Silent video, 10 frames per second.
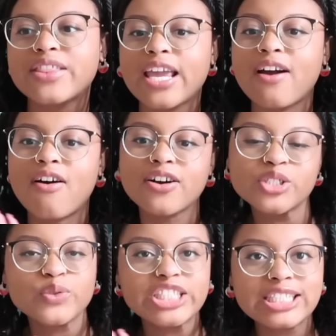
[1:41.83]
they are
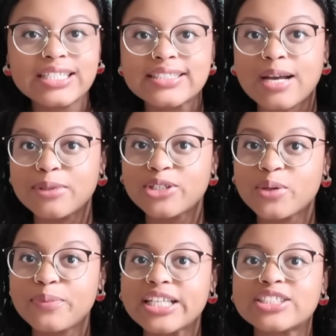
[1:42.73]
switching things up a
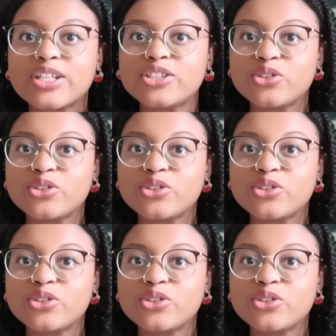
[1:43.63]
little bit so they